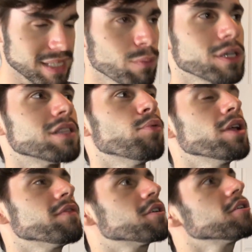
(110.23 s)
then what's the
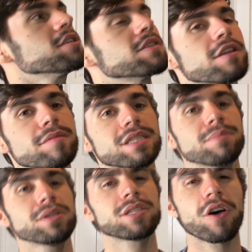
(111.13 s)
point of a curse if it can be
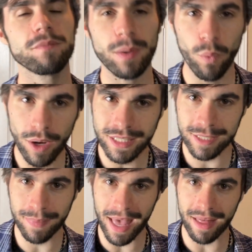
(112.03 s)
simply solved by one
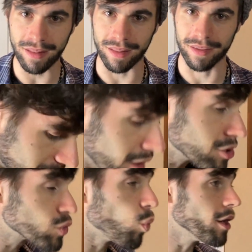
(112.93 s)
spell? And not
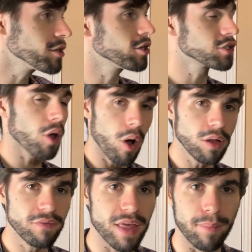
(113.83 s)
just one curse, all
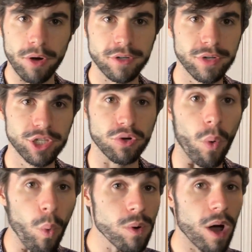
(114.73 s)
of them on a creature
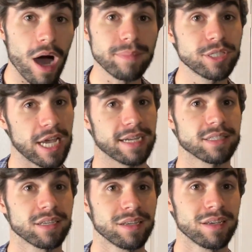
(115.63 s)
or
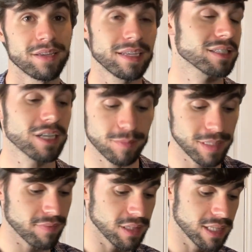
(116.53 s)
object. It's not
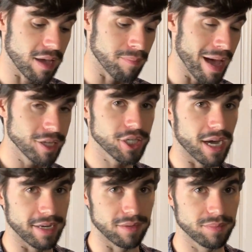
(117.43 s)
specifically saying magic
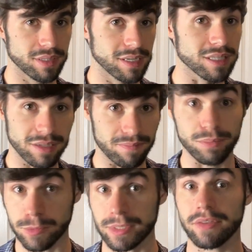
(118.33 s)
items, it's de-
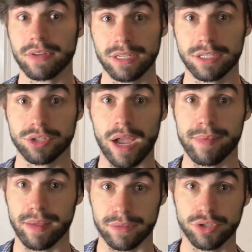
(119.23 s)
specifically
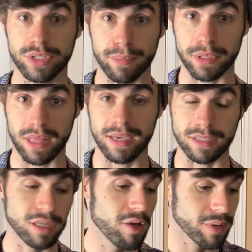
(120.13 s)
describing them as two separate
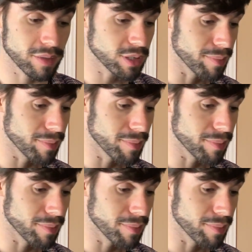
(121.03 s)
things. When it comes to the